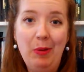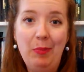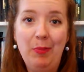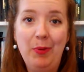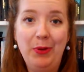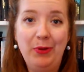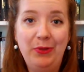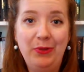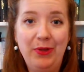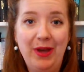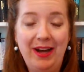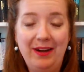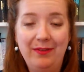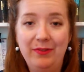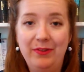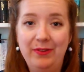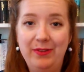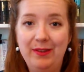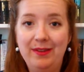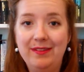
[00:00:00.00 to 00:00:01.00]
both
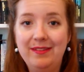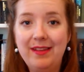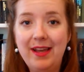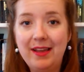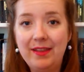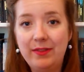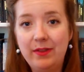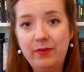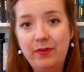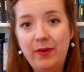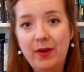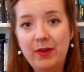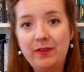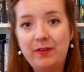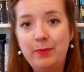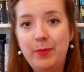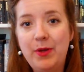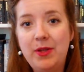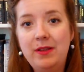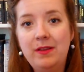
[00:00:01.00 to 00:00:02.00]
after the death of
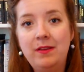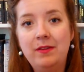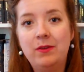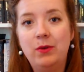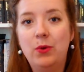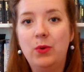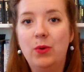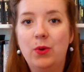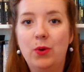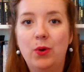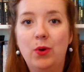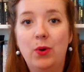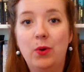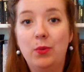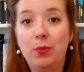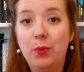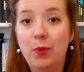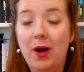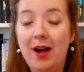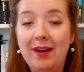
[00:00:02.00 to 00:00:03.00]
husbands or
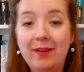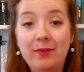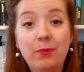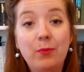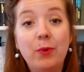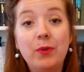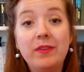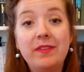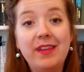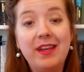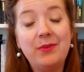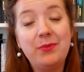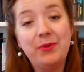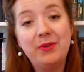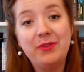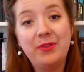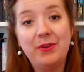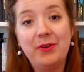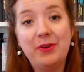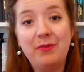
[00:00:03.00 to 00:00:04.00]
once Edward
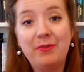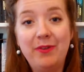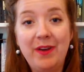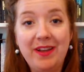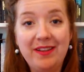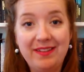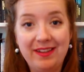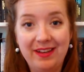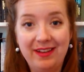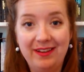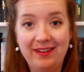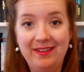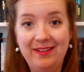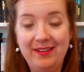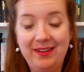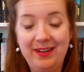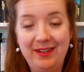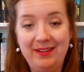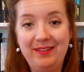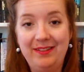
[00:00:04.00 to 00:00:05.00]
the Confessor
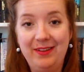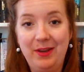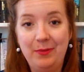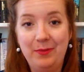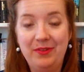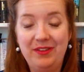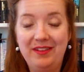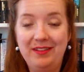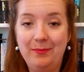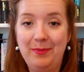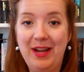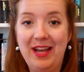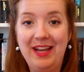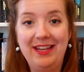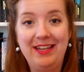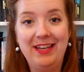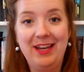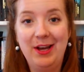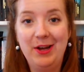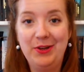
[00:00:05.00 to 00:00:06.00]
comes into play.